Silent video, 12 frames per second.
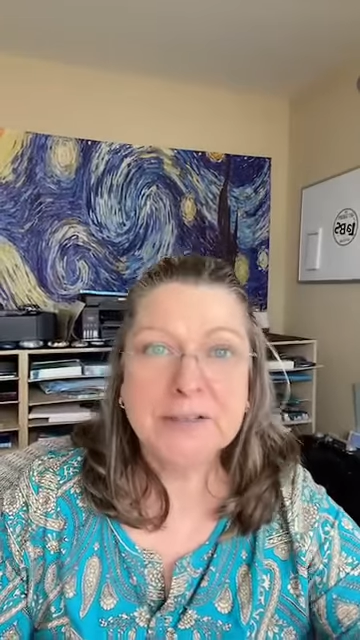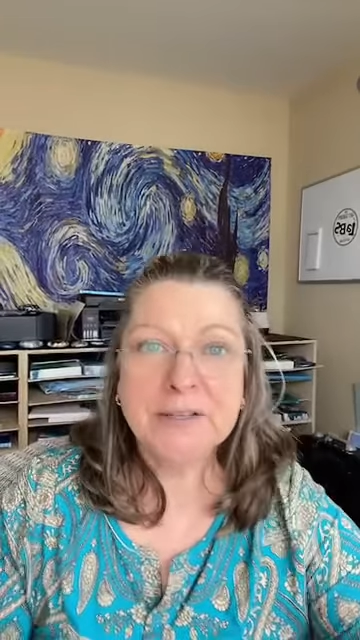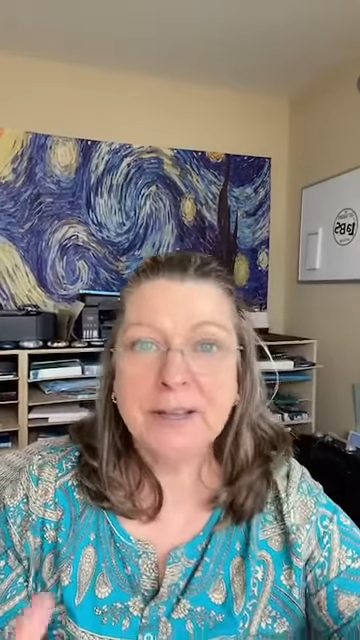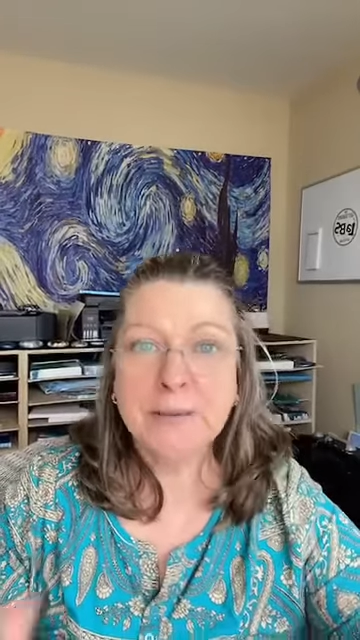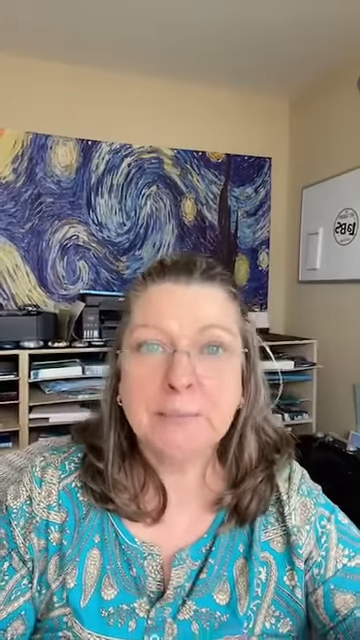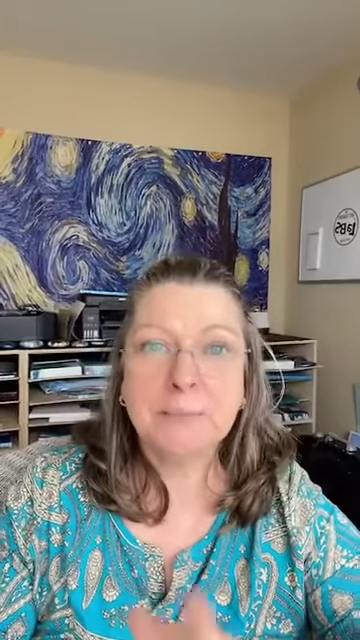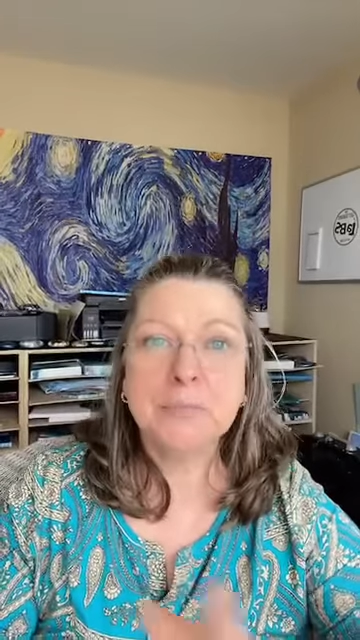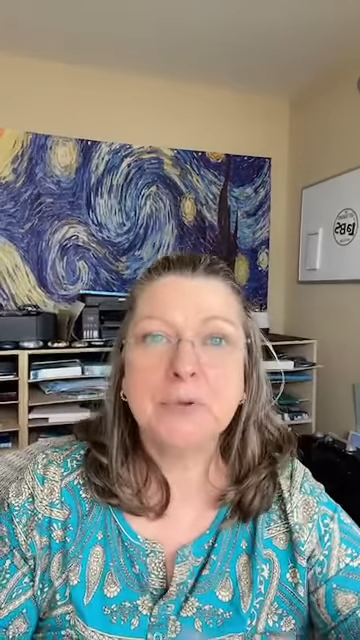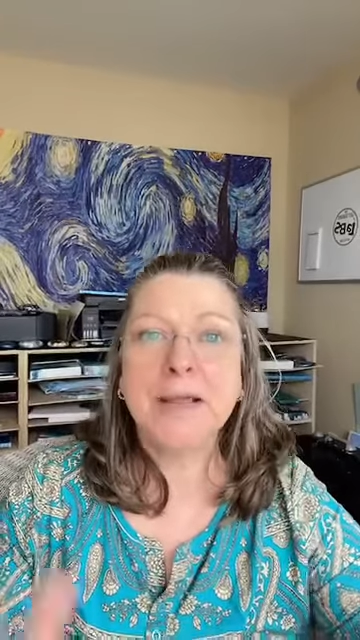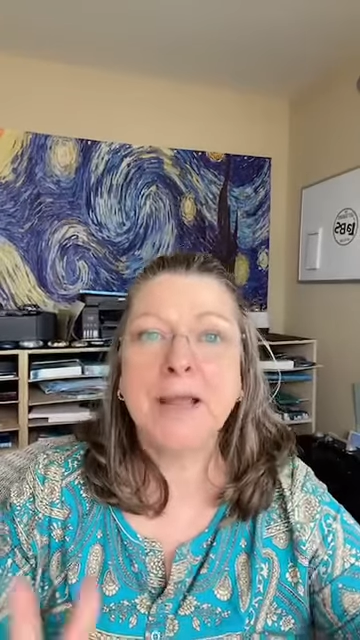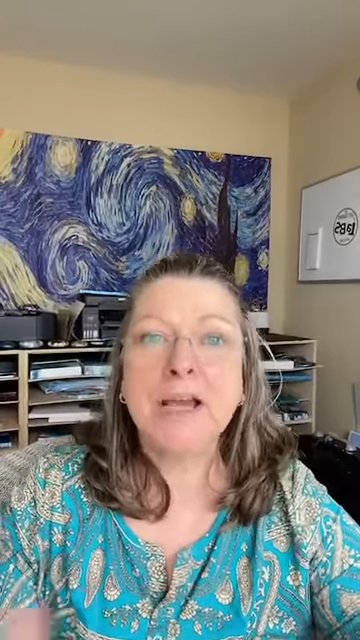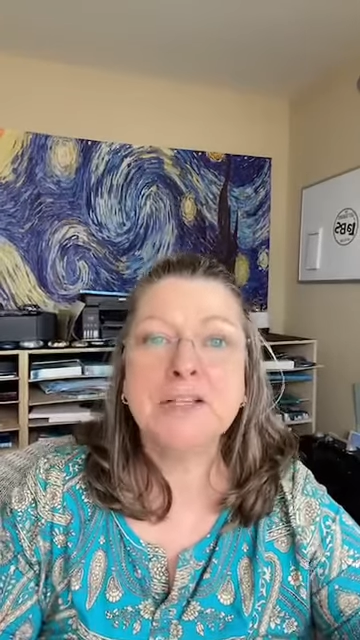to
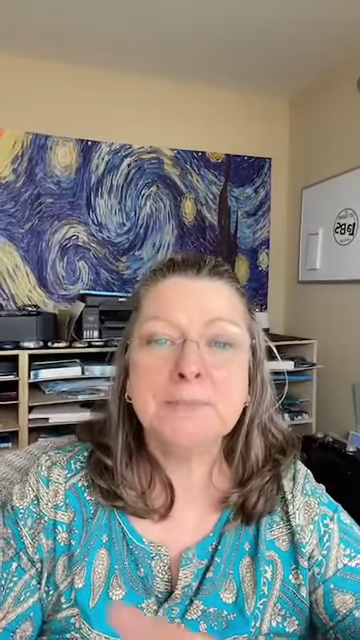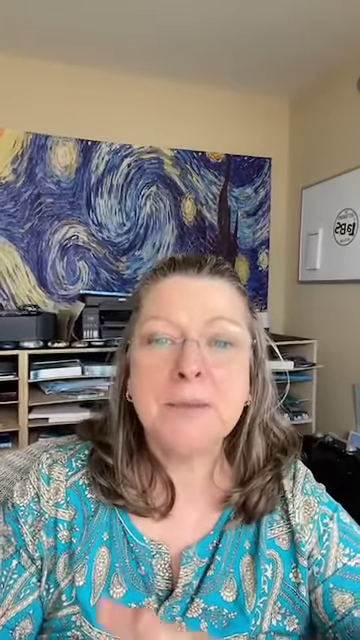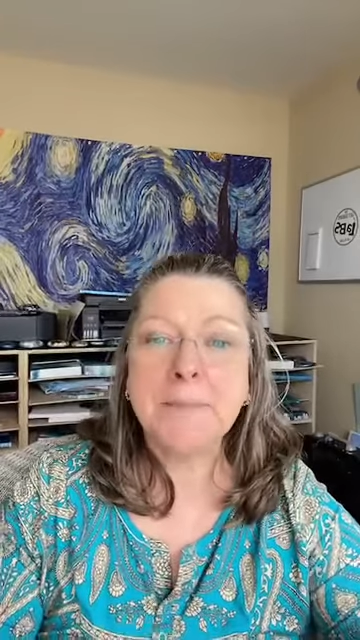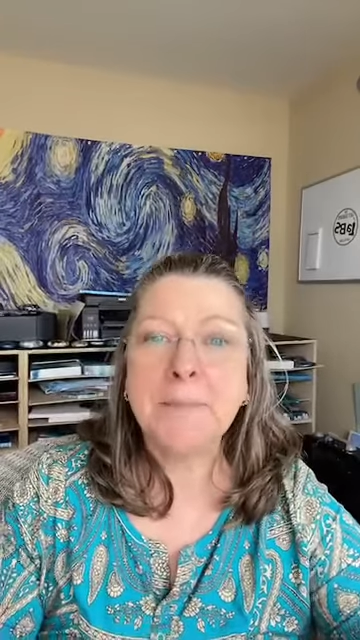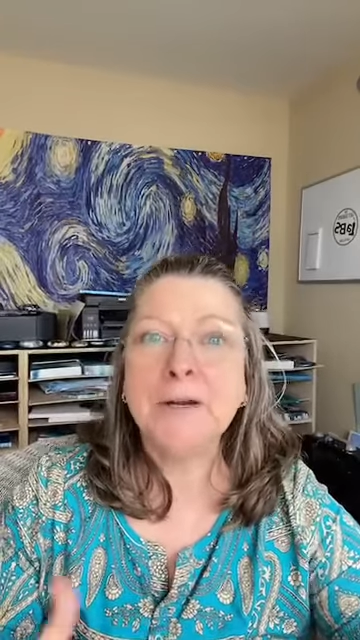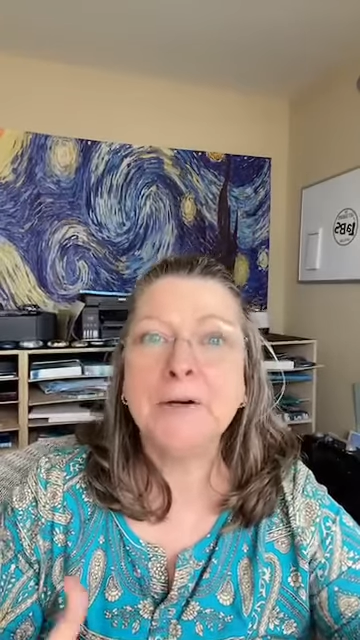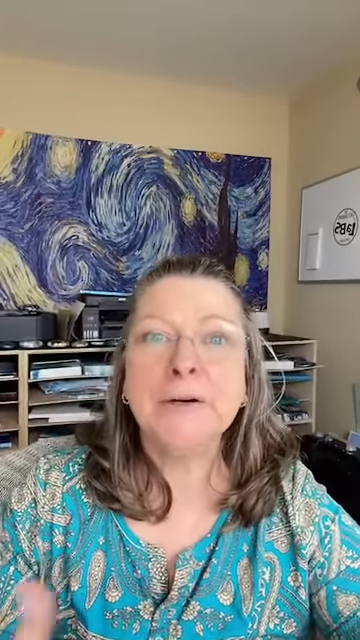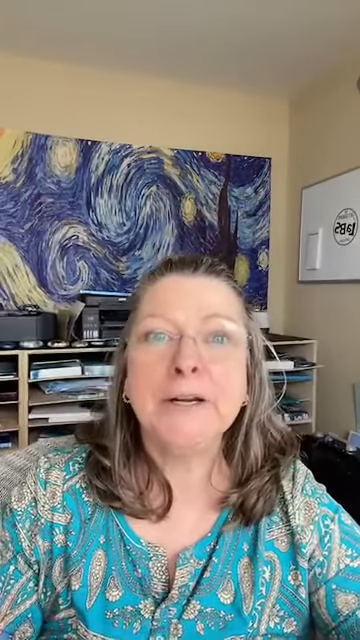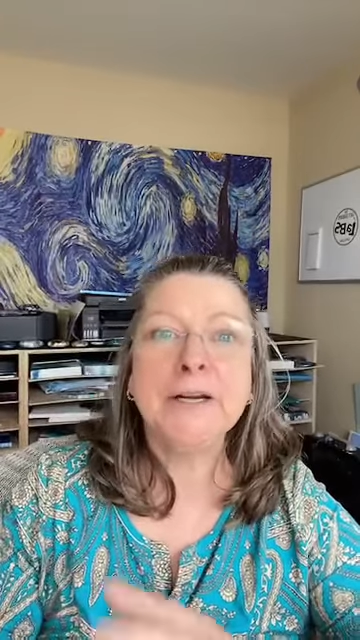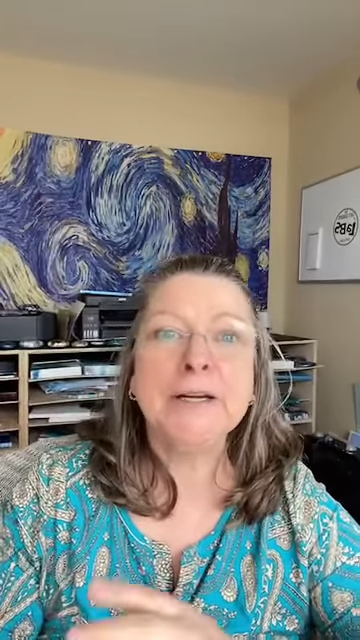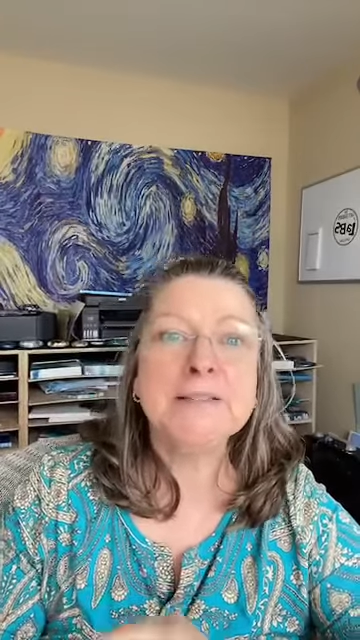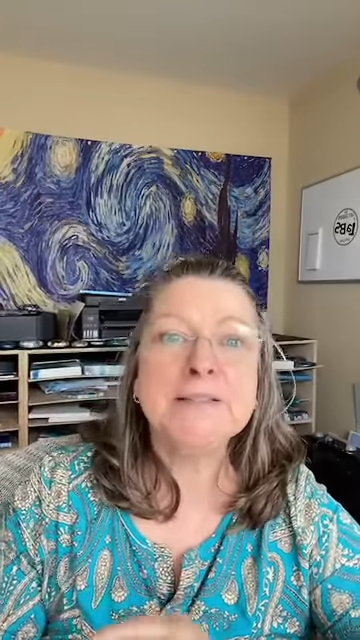catch my
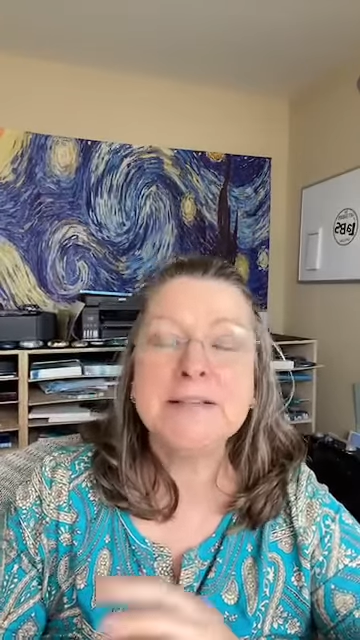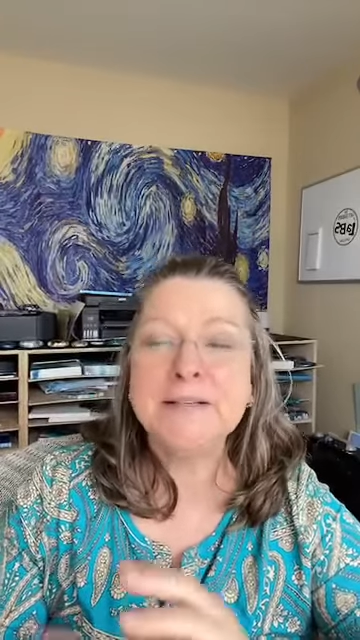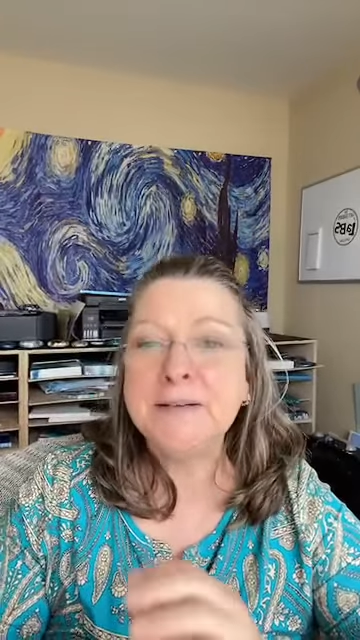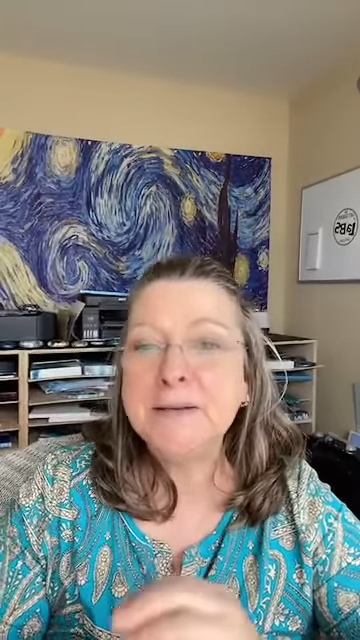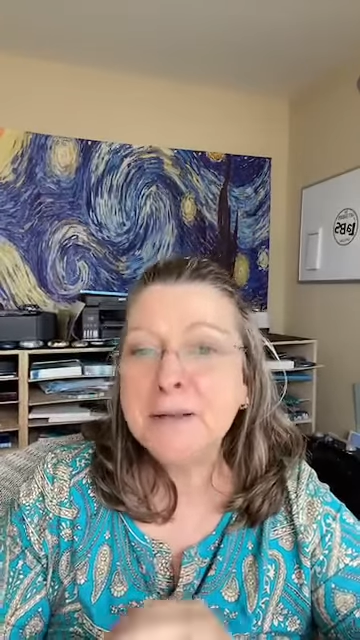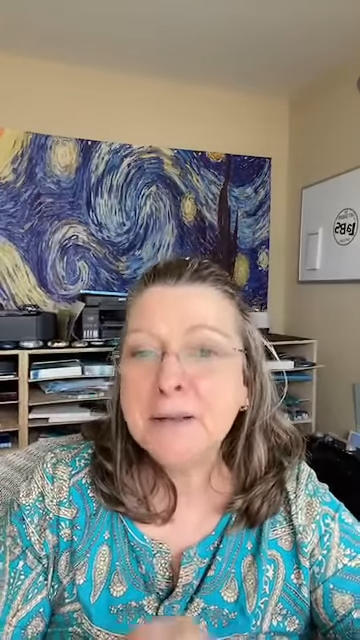bearings and